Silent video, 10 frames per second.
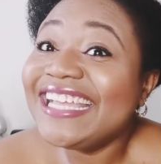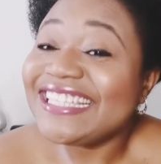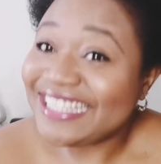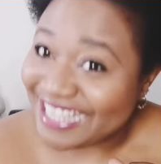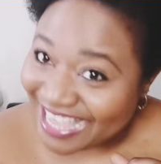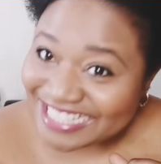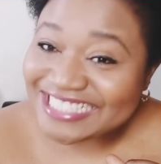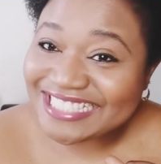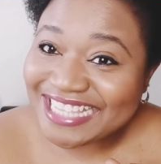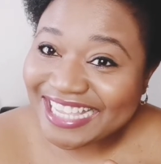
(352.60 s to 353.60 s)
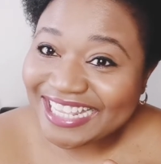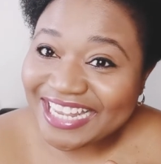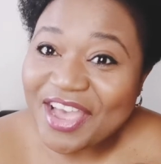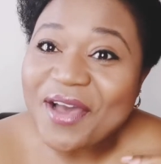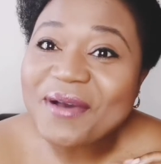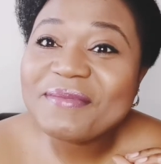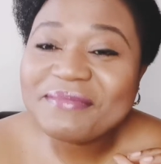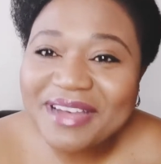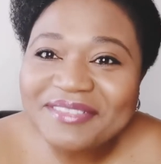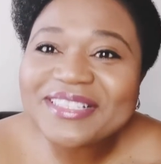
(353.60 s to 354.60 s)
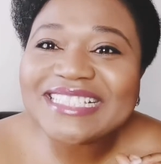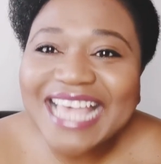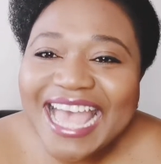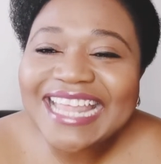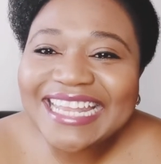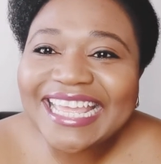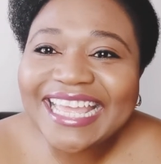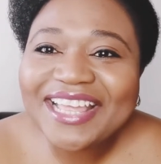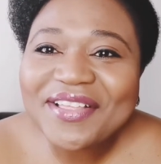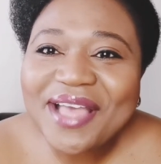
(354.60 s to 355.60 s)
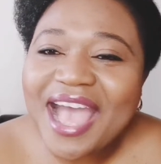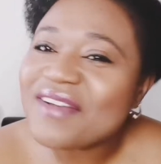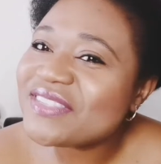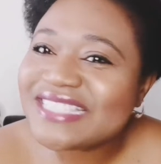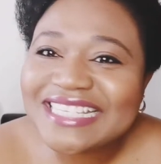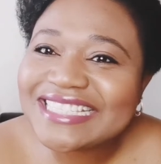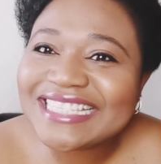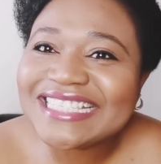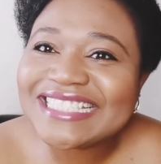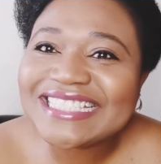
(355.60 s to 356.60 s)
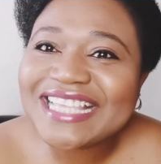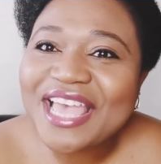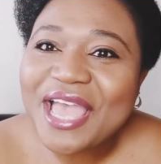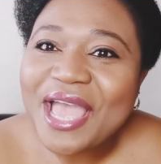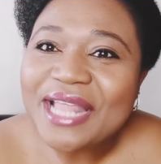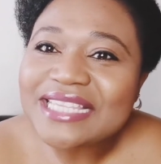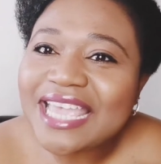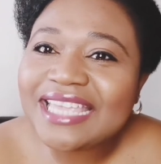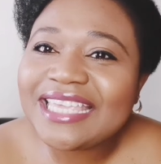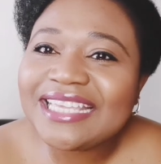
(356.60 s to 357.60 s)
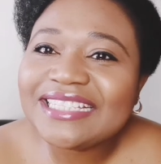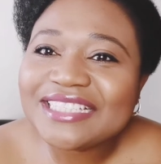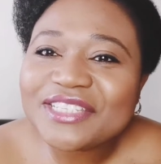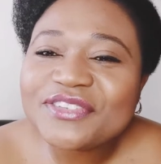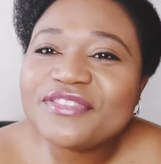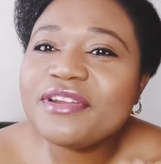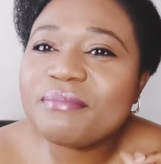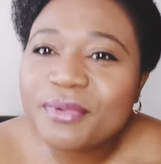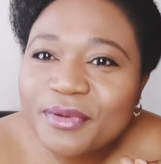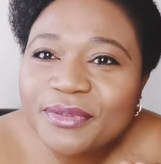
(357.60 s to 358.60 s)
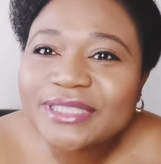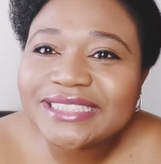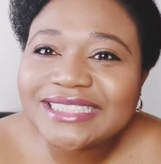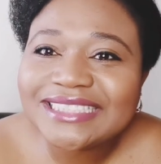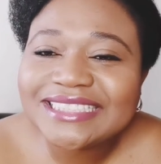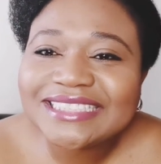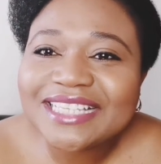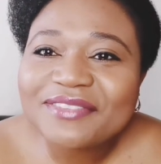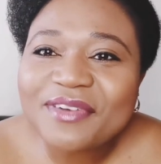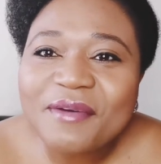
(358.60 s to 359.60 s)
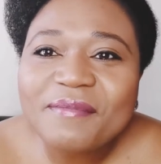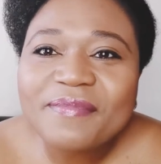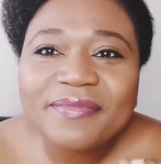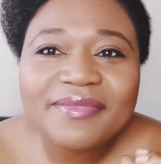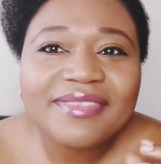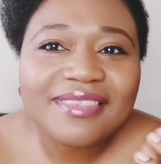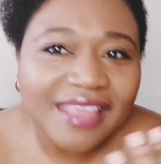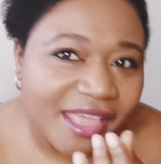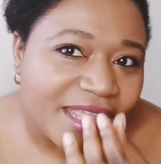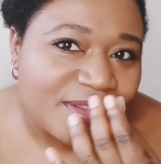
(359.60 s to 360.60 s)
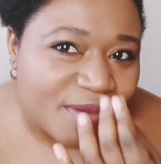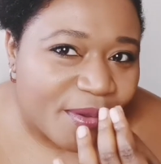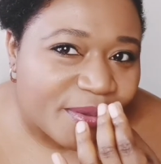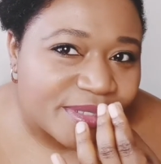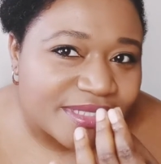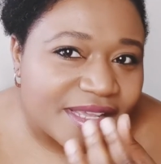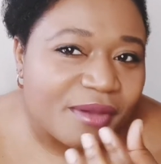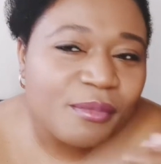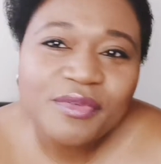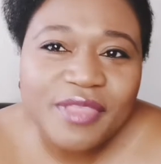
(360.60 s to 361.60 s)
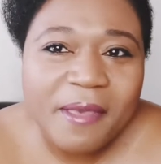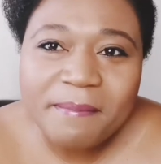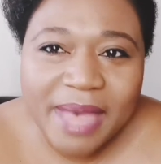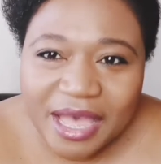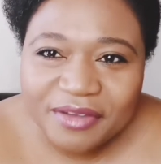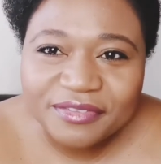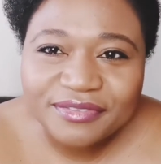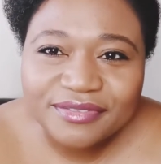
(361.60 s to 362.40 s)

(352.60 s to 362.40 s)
Yes, there are mothers out there, I've seen this, taking the children boogies from their nose with their mouth.